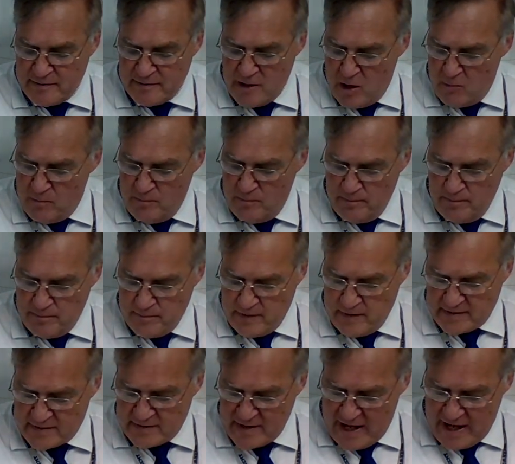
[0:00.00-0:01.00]
Nope,
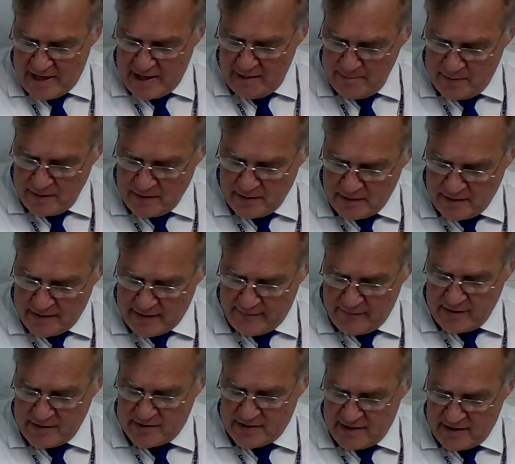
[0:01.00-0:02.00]
it's not a billion
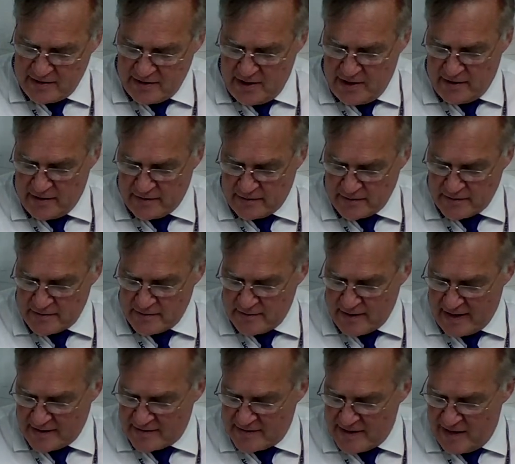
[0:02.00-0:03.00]
every 10 years.
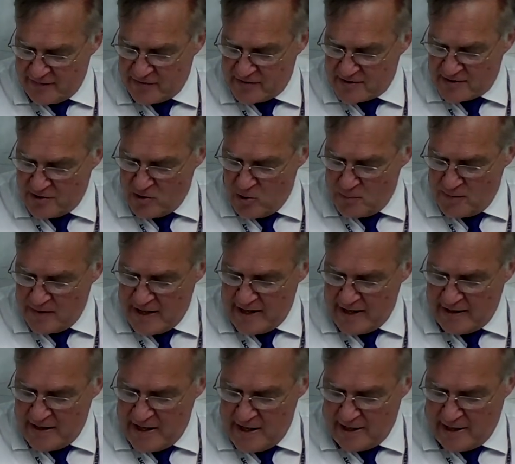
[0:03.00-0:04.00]
That's not the slope of
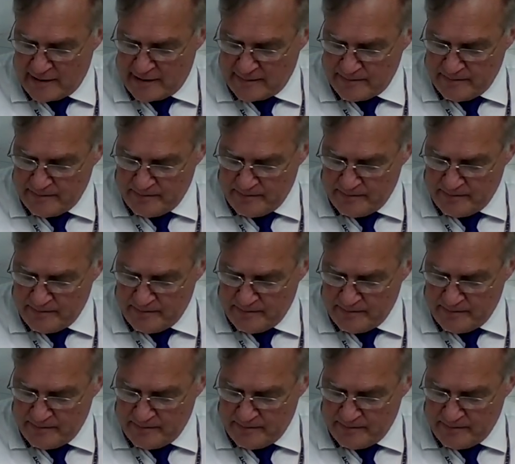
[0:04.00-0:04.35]
that line.